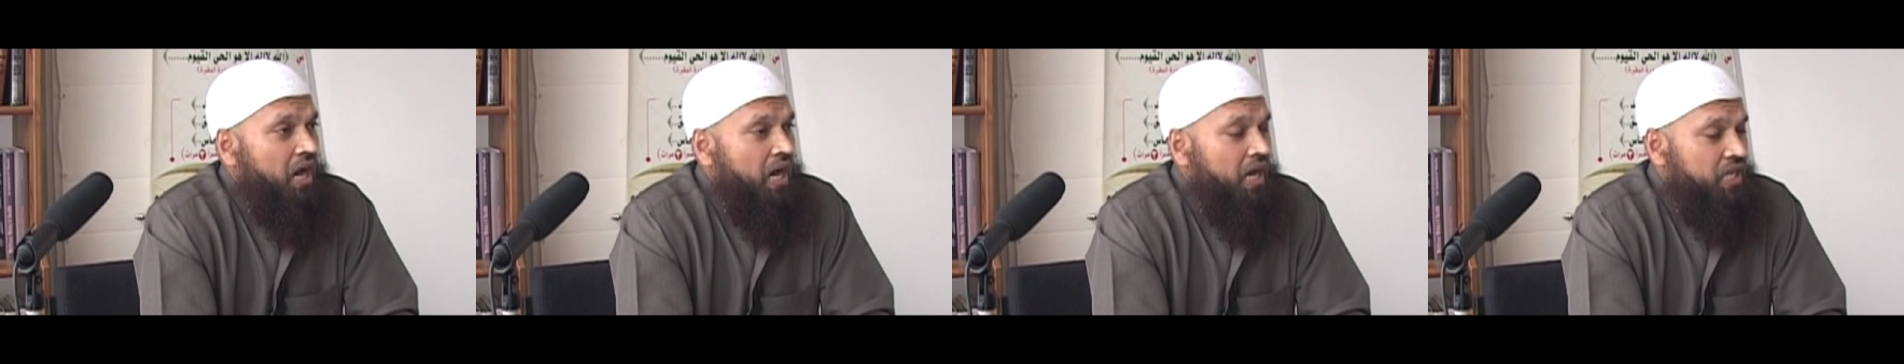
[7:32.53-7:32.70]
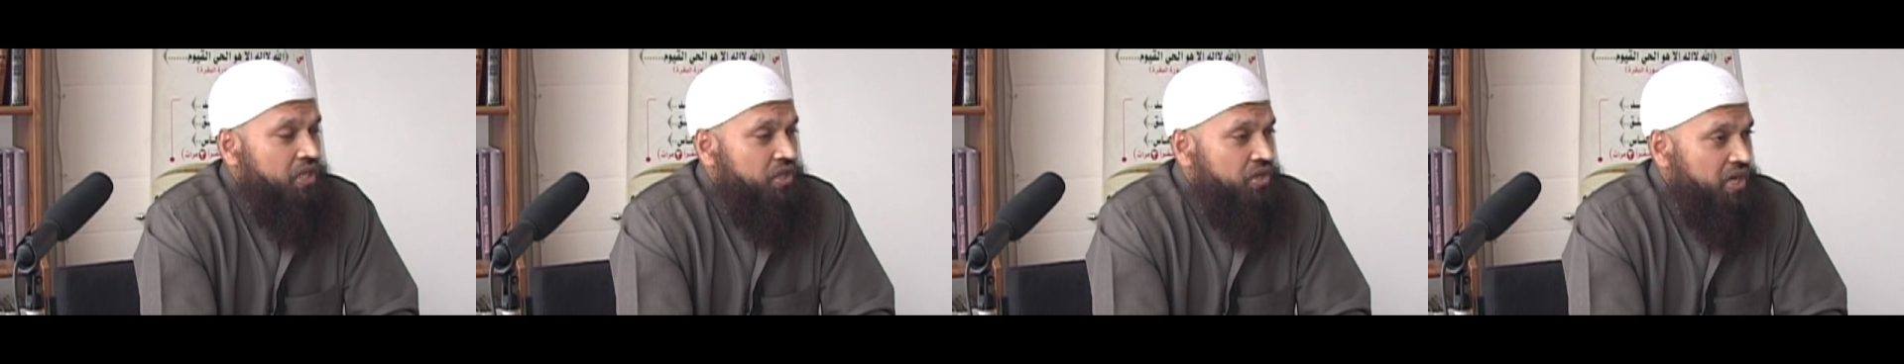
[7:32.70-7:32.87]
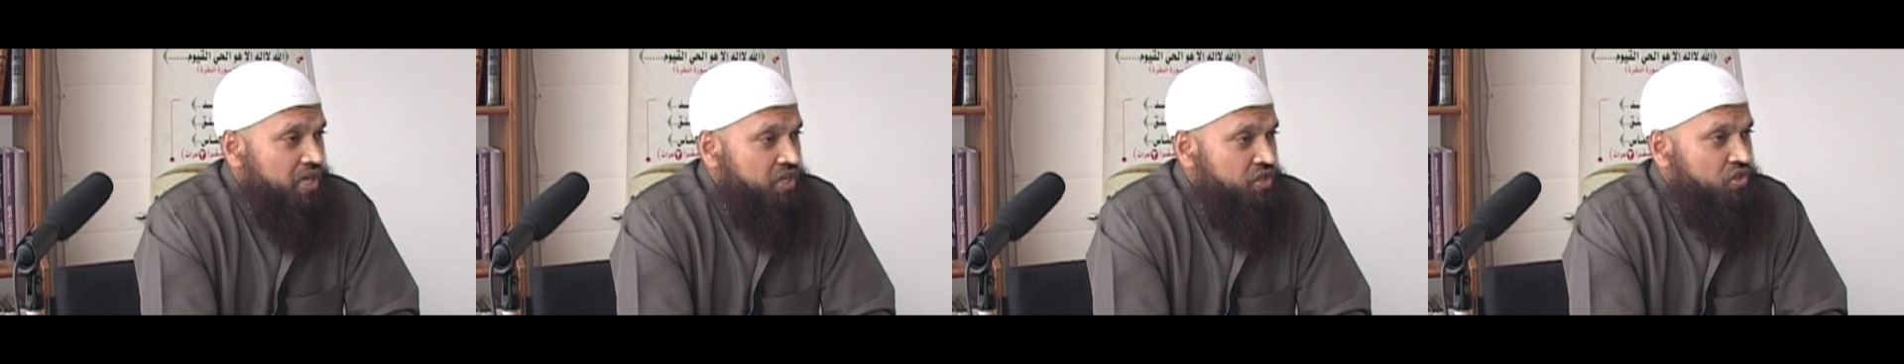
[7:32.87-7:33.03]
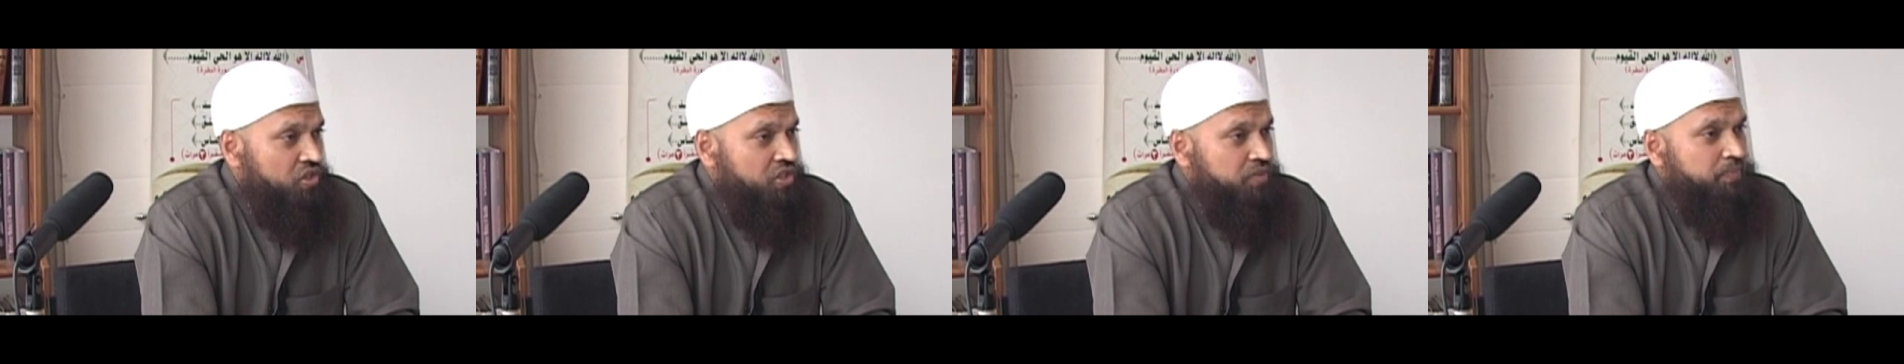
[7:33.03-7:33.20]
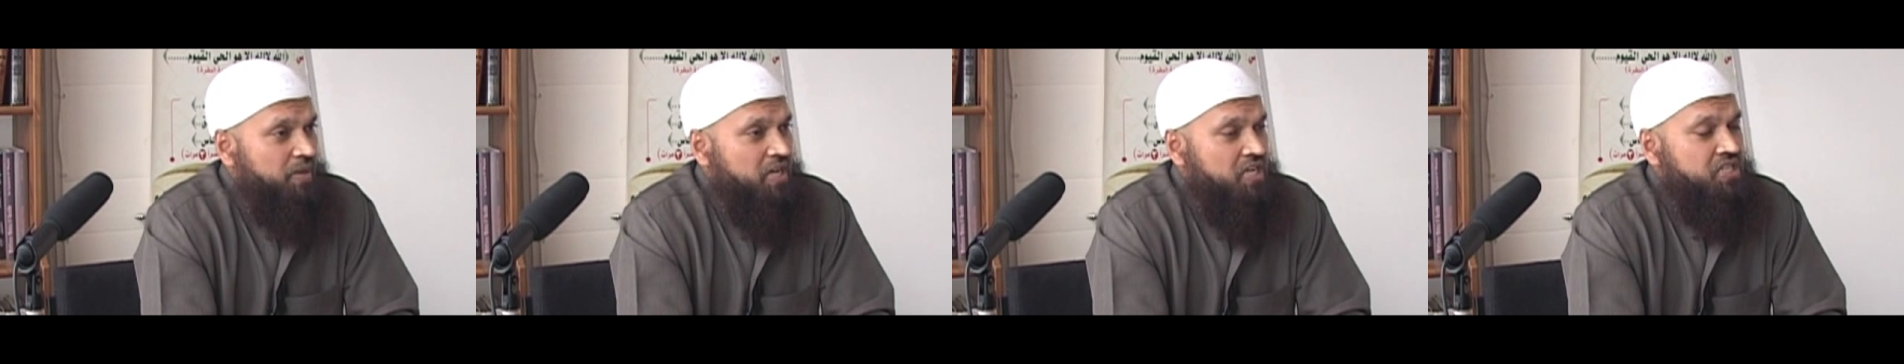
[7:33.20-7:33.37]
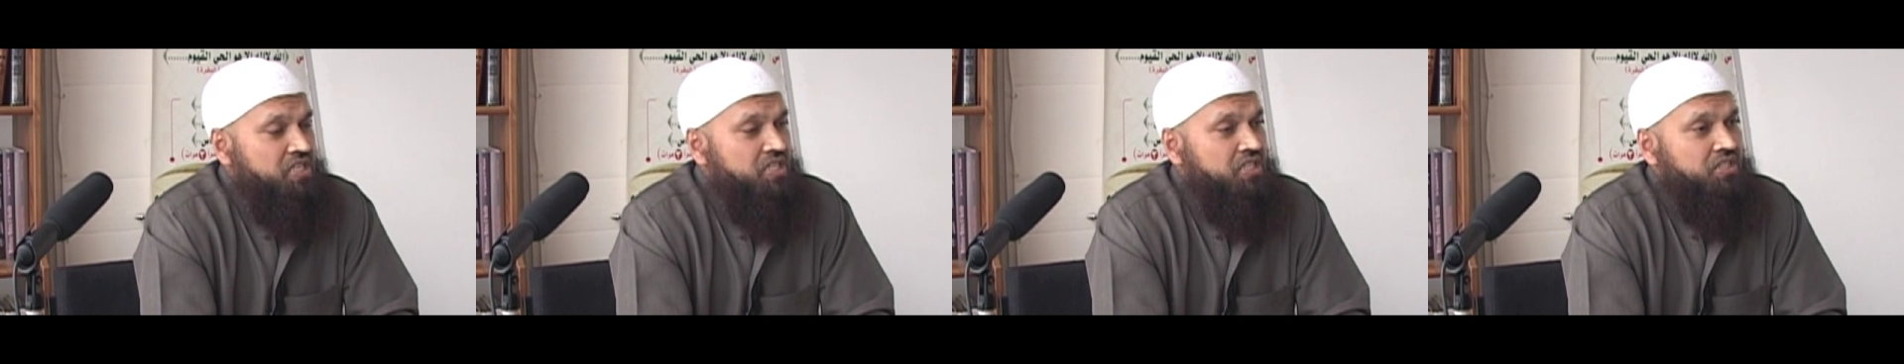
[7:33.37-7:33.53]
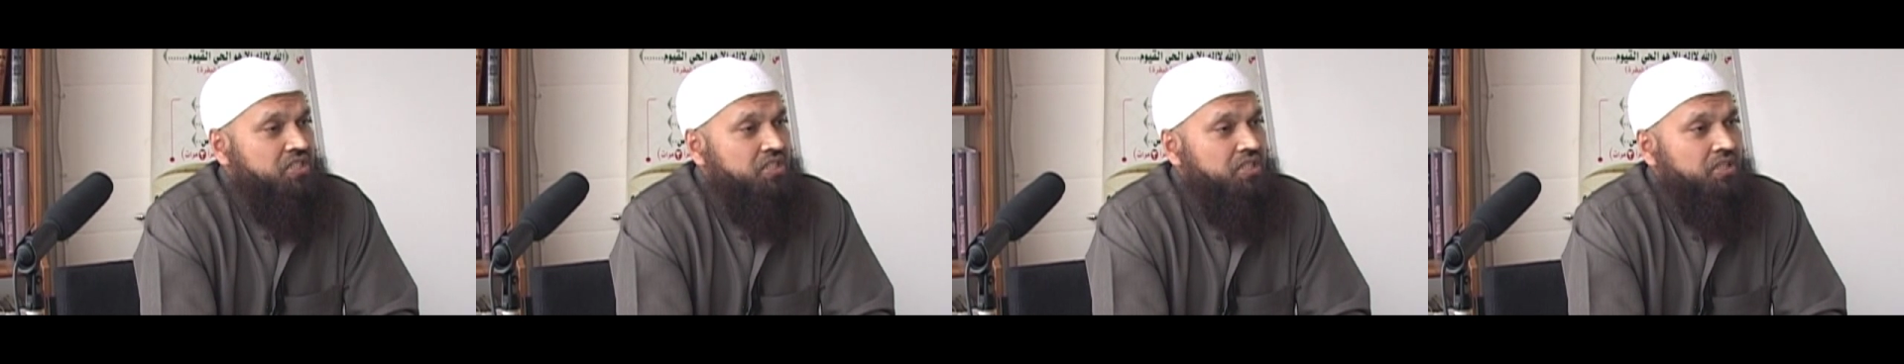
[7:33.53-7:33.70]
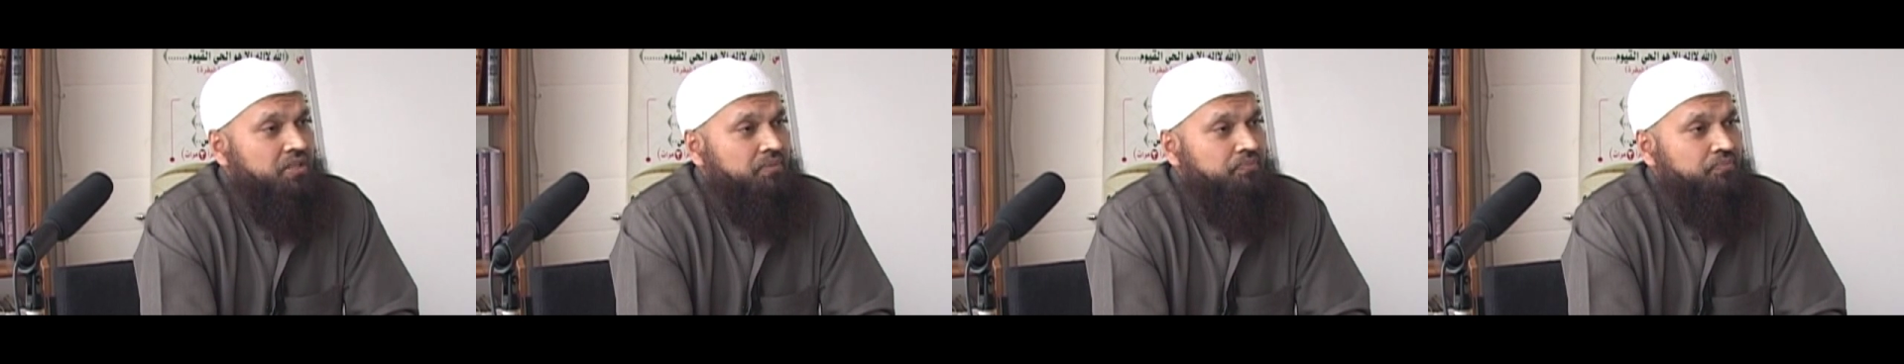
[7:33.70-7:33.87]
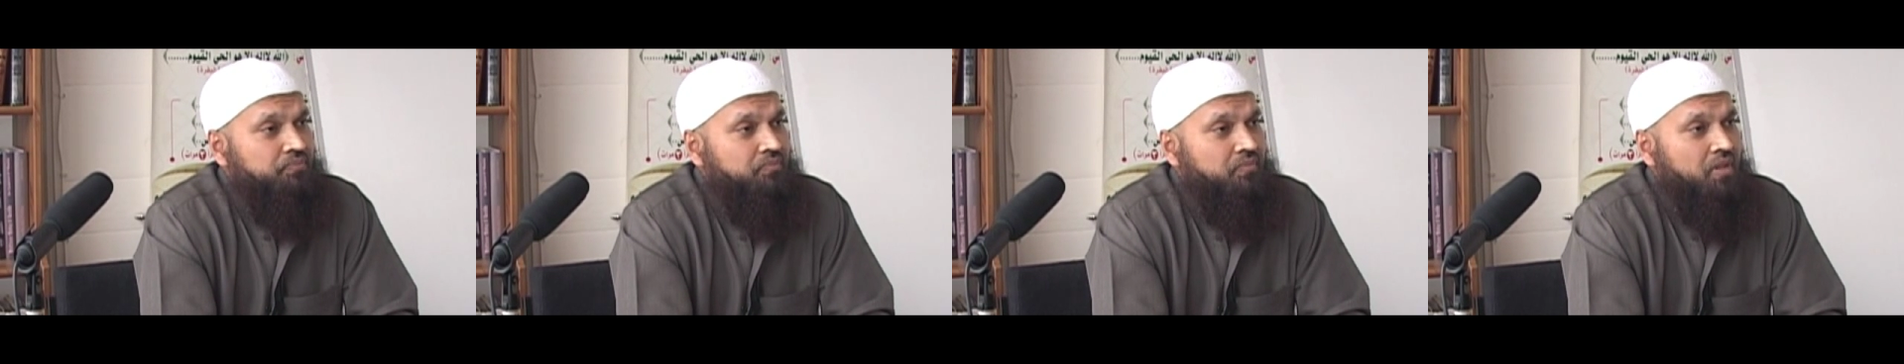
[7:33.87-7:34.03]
are you going to spend it